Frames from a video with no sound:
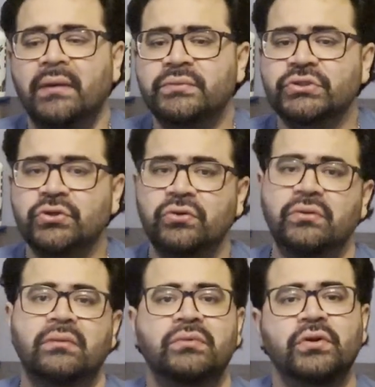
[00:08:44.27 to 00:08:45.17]
So
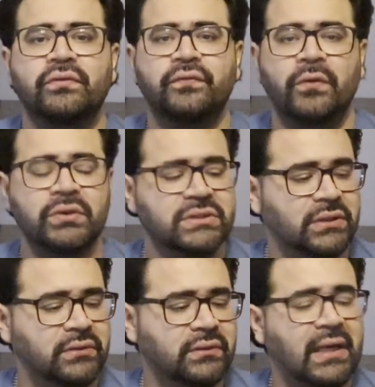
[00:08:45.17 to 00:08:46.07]
look forward
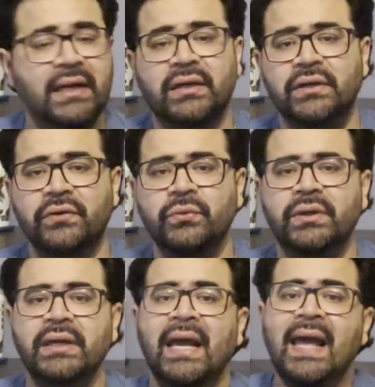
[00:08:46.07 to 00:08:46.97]
to getting another
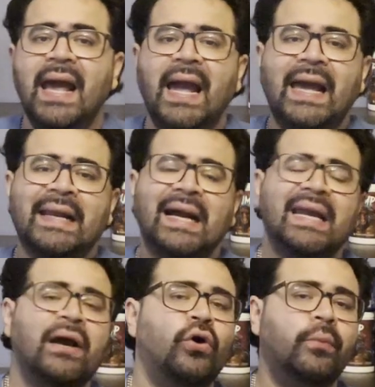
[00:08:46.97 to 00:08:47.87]
one. And I
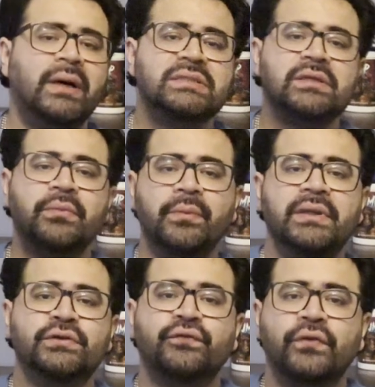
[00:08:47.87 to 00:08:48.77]
get all my
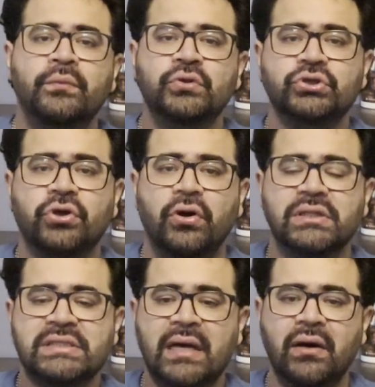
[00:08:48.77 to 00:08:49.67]
supplements from
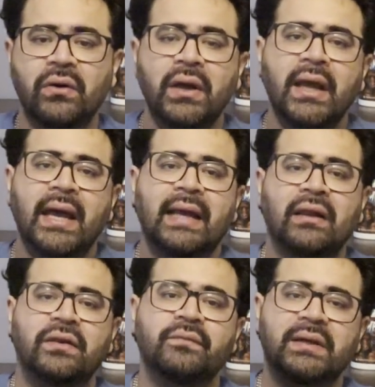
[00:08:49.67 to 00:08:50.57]
NutriCartel, and
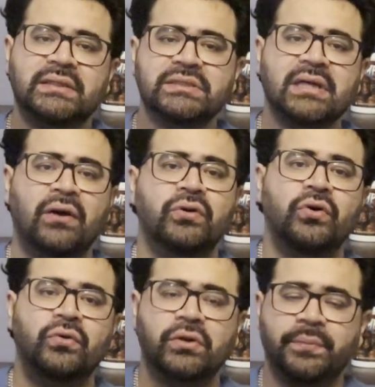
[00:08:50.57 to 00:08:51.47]
I'll leave my discount
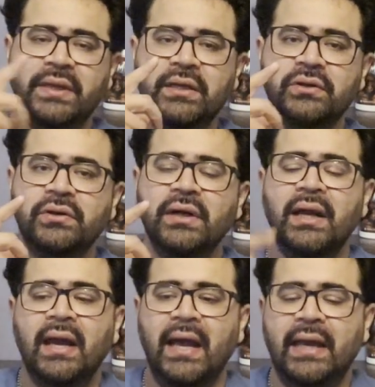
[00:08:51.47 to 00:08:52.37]
code up here.
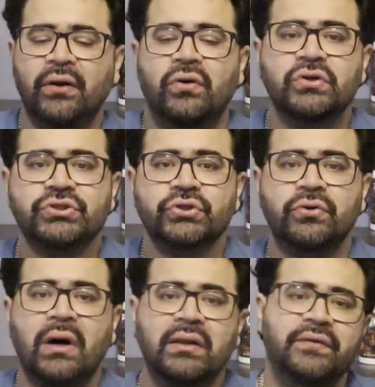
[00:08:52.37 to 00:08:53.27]
And
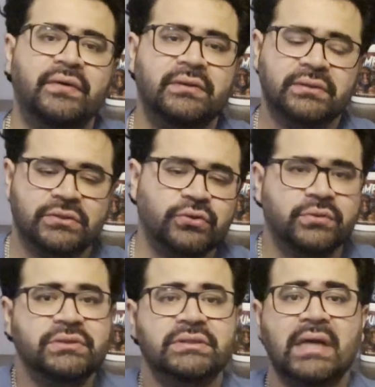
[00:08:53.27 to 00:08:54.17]
also, I'll leave it in the
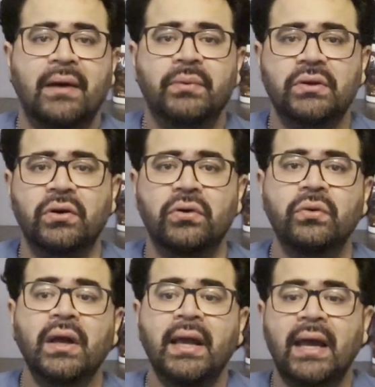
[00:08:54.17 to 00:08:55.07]
descriptions down below.